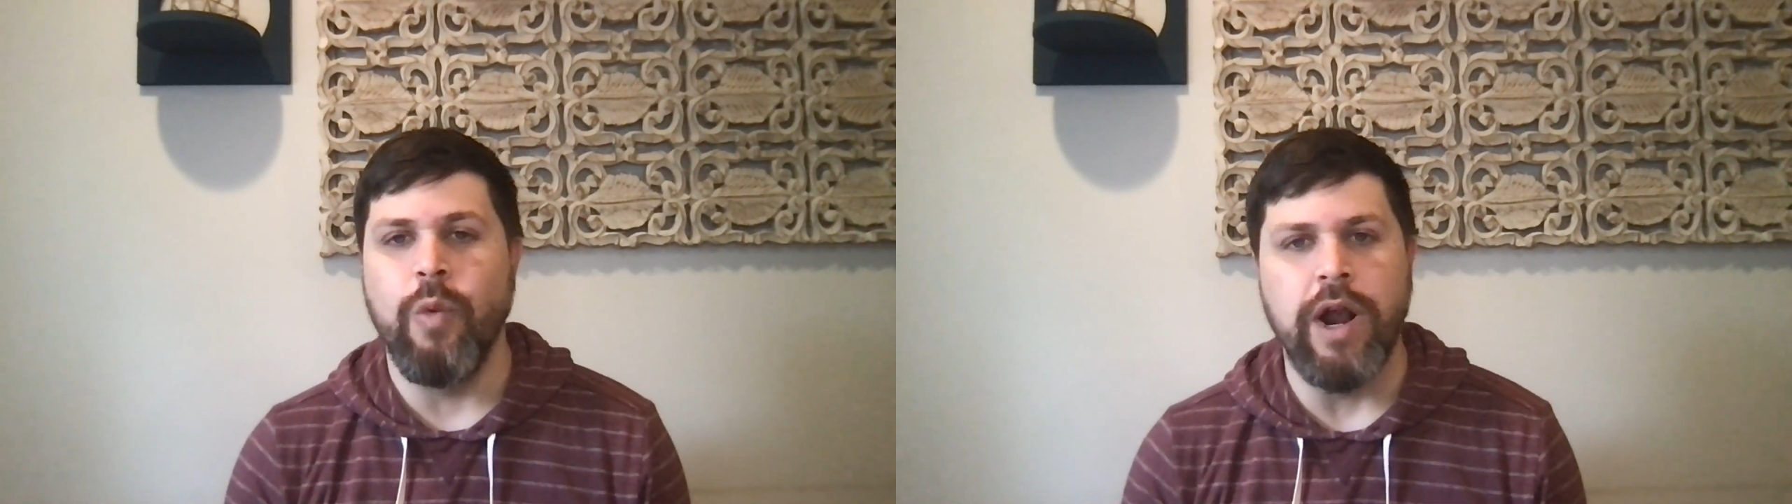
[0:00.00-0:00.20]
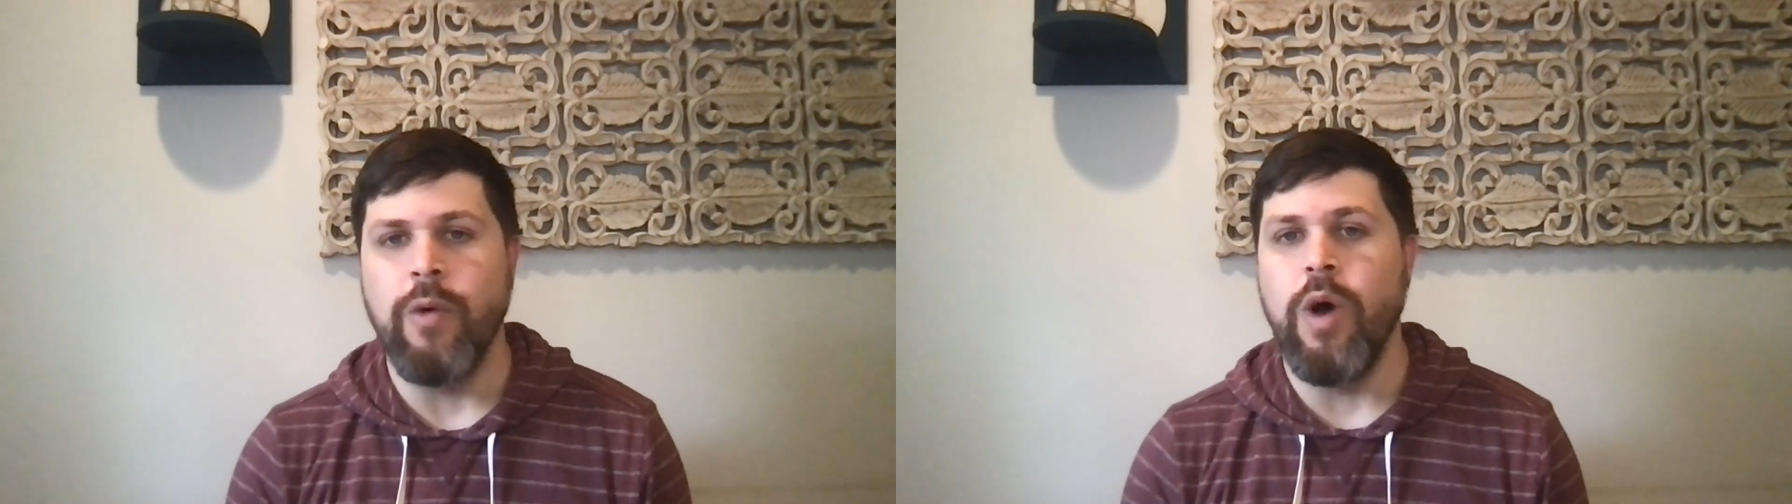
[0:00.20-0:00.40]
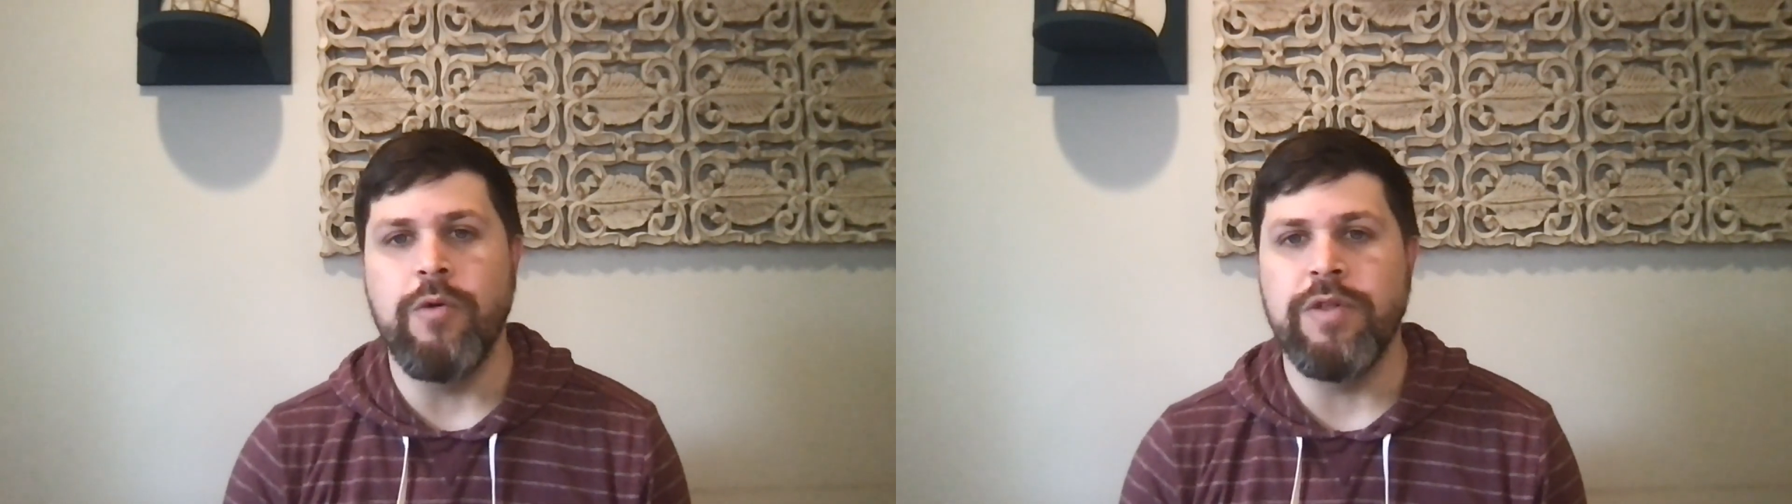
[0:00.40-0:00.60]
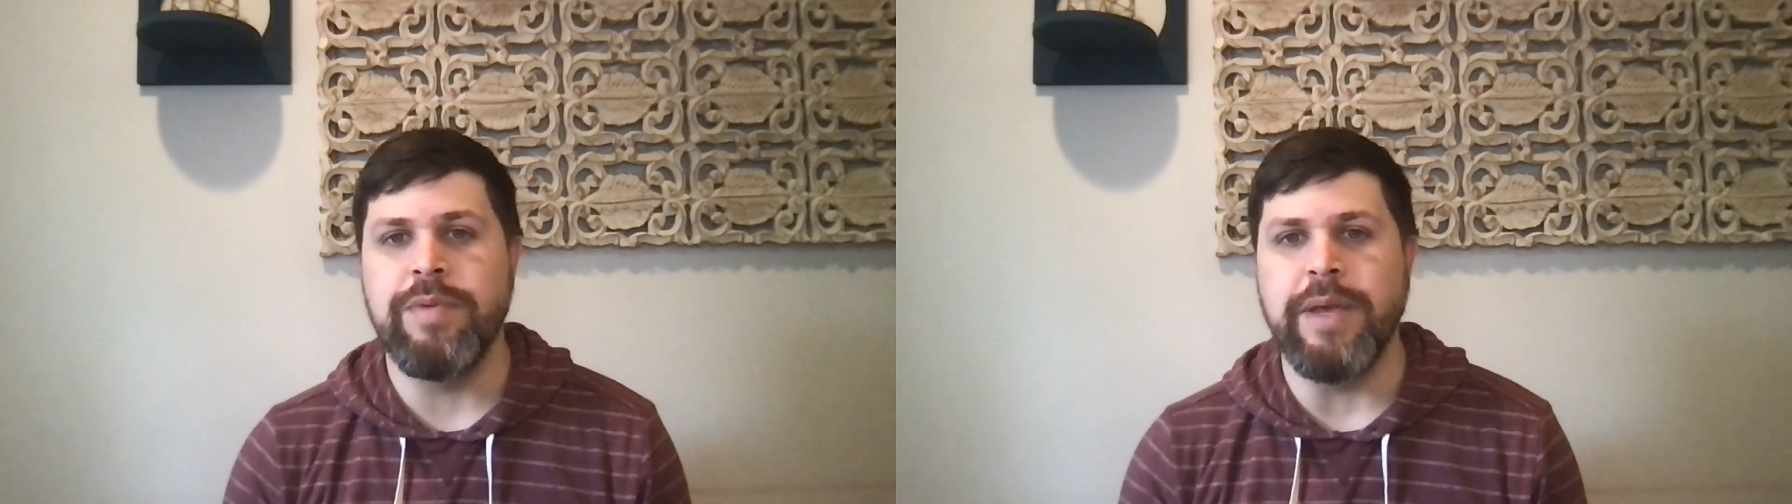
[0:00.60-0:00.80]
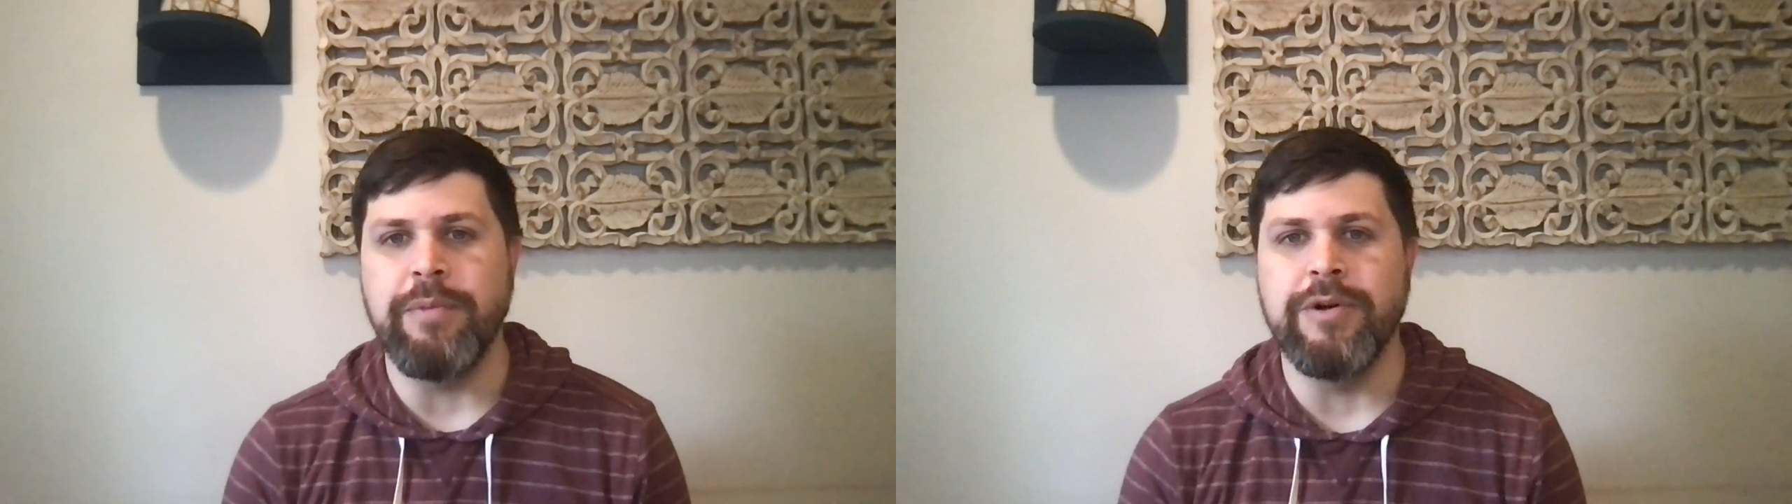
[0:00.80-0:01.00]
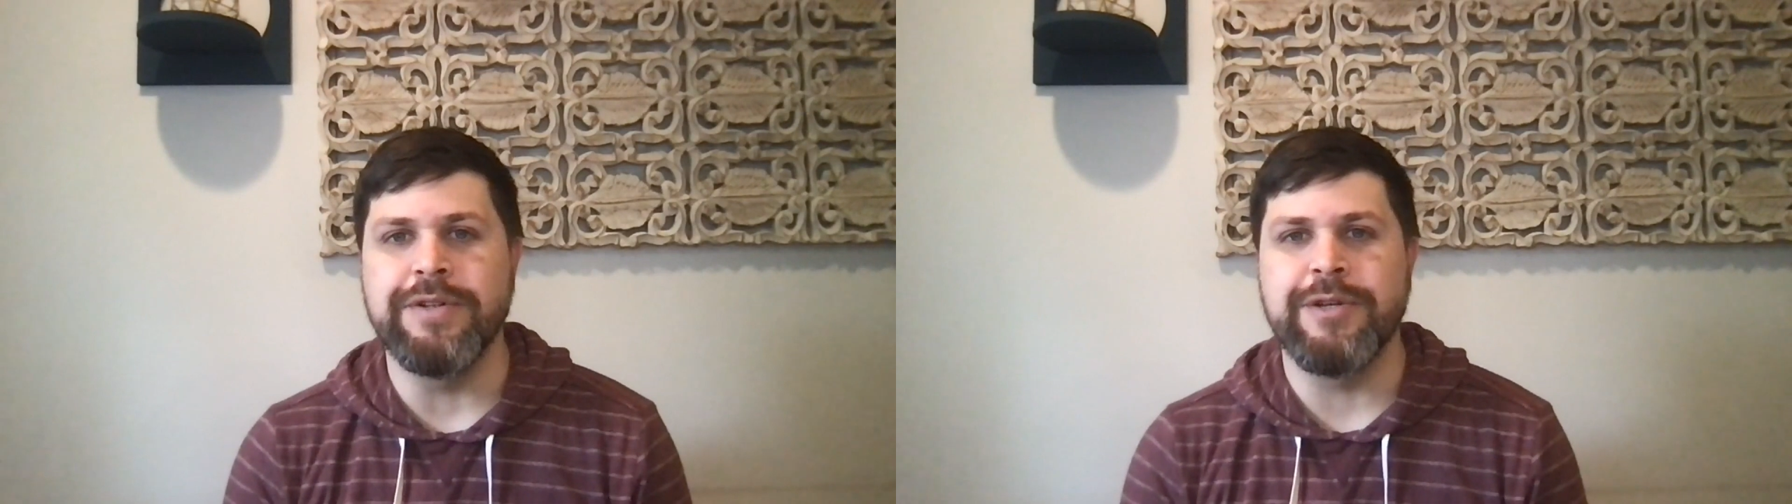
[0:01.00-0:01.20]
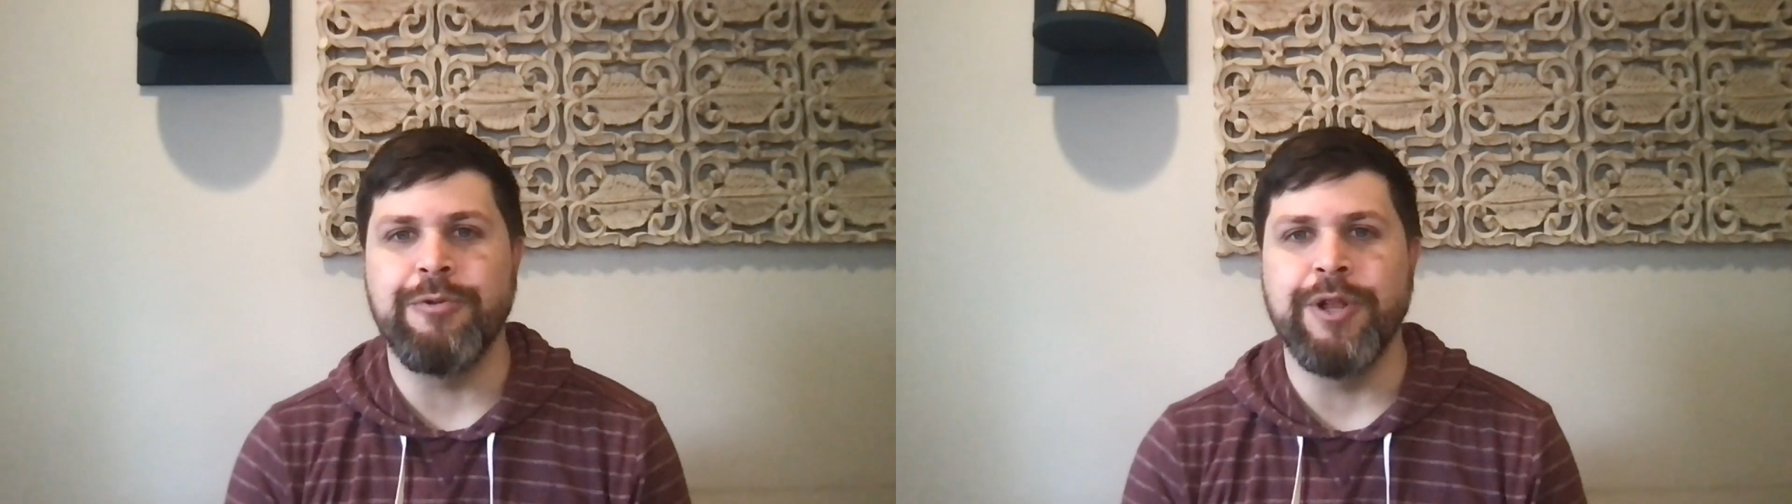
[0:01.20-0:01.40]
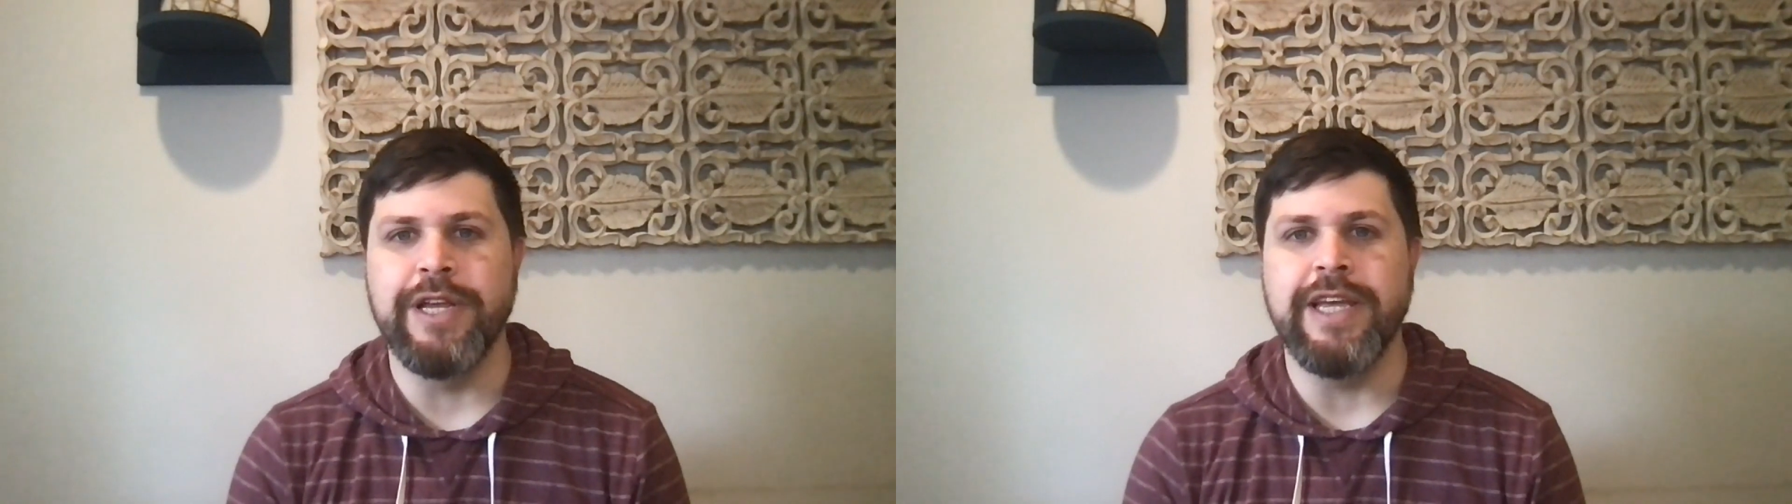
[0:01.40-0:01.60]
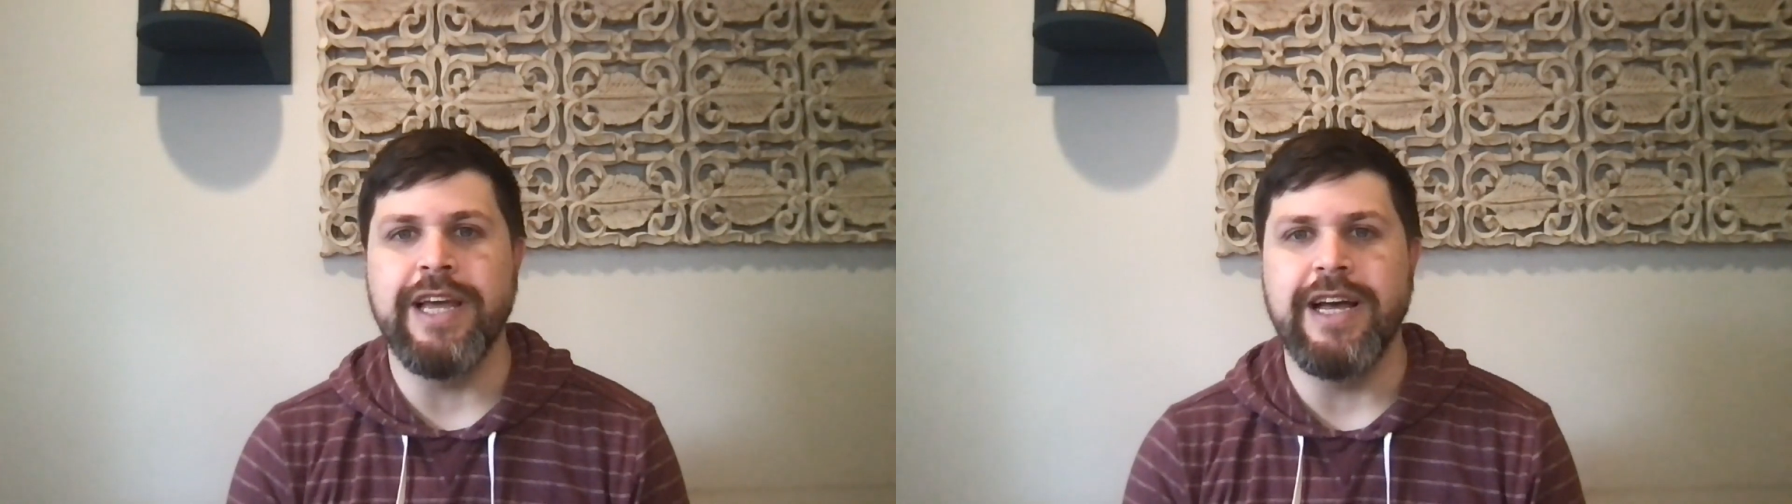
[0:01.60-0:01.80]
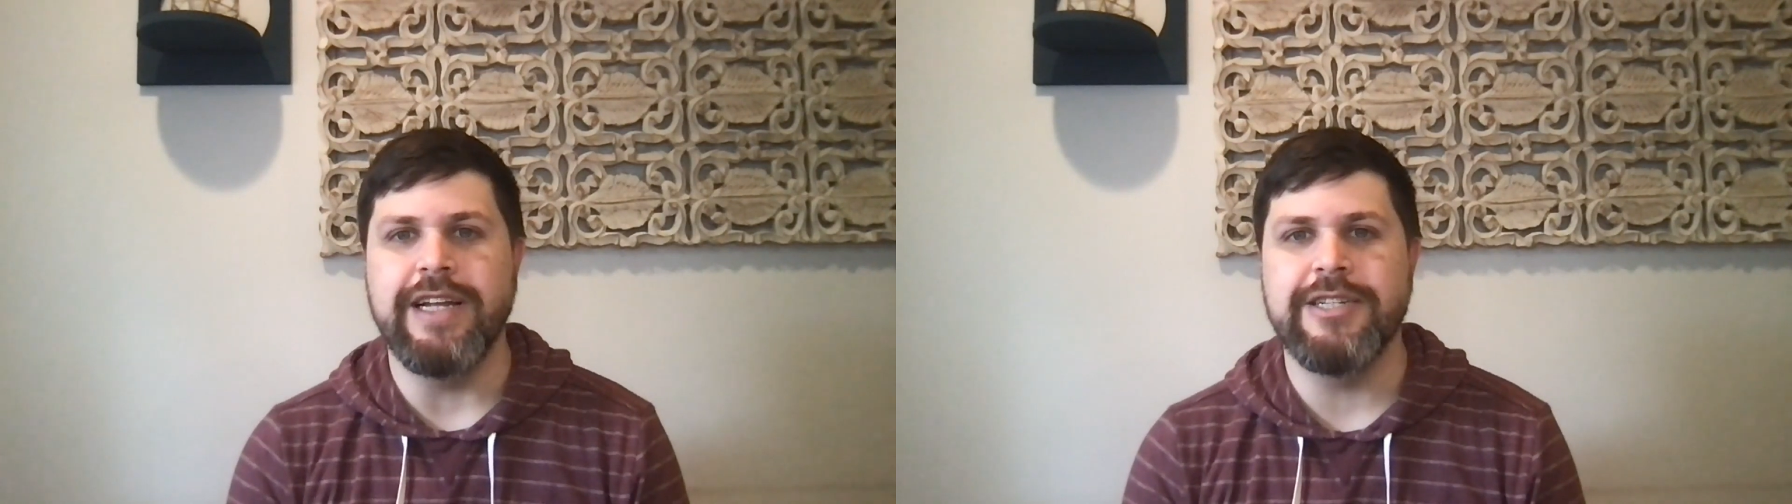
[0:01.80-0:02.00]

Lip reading: one-on-one with people to really